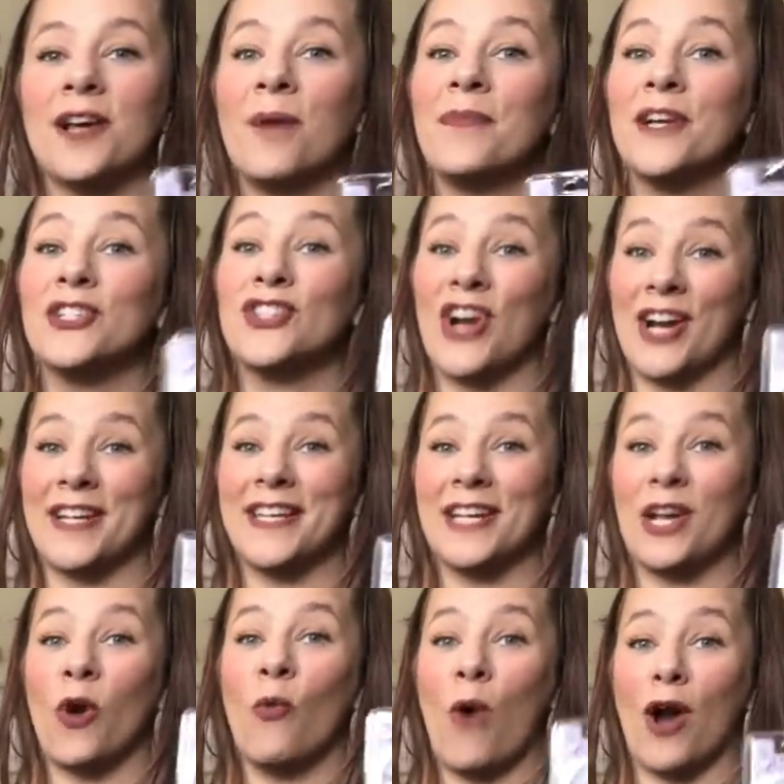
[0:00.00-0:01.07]
up there trying to
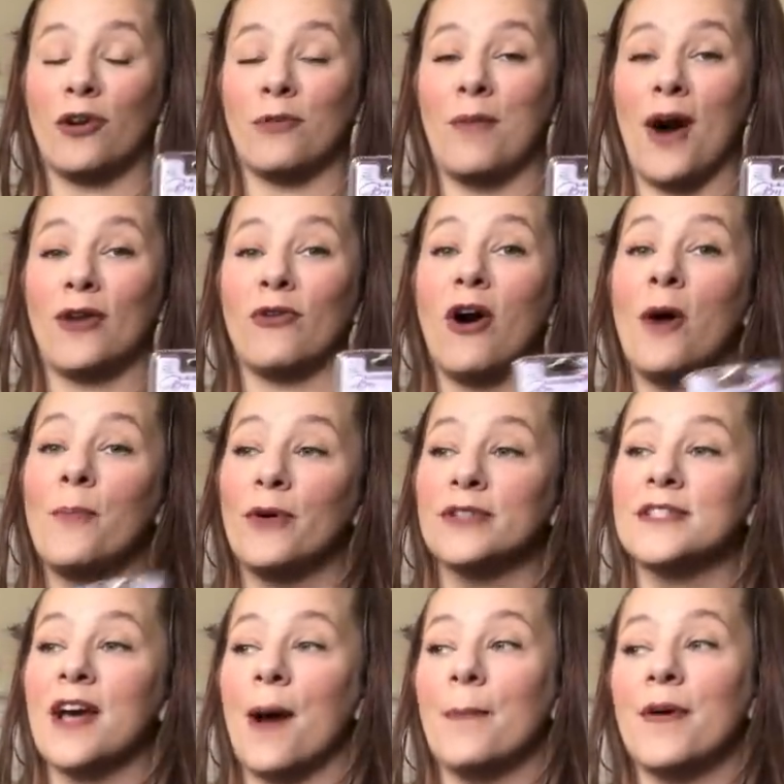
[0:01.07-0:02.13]
get a water bottle up on
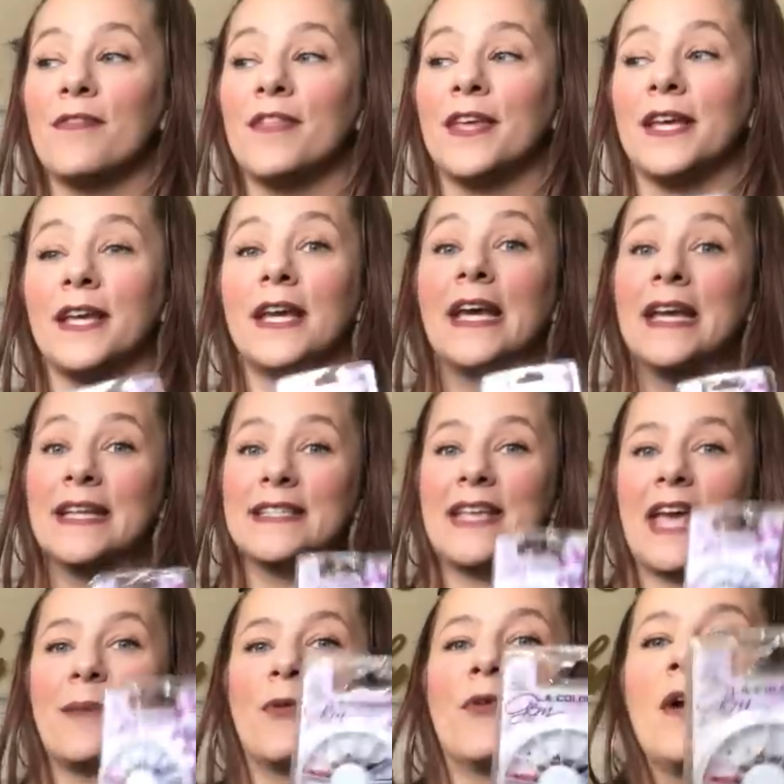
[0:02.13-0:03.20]
top of the
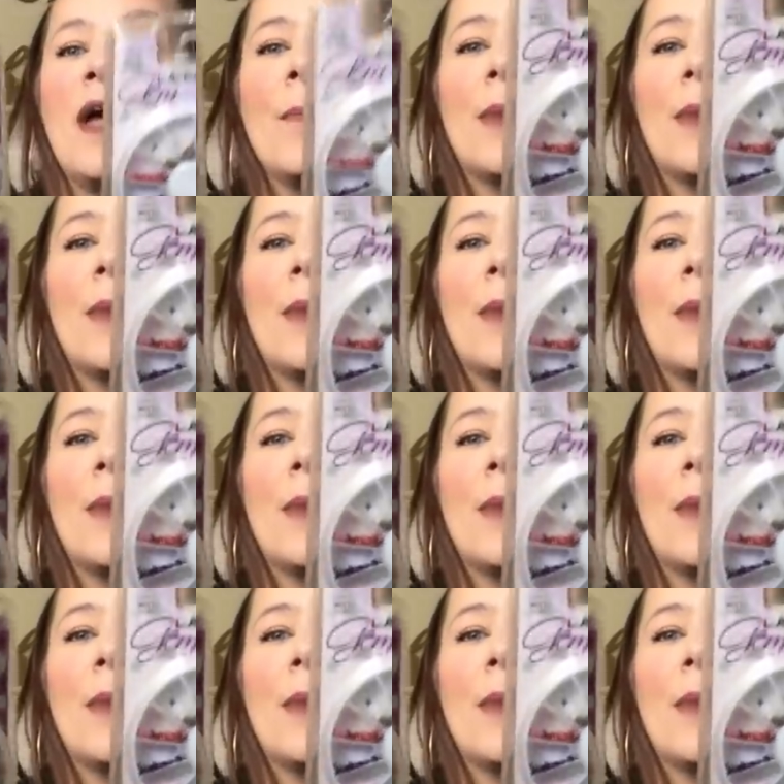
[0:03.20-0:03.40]
table.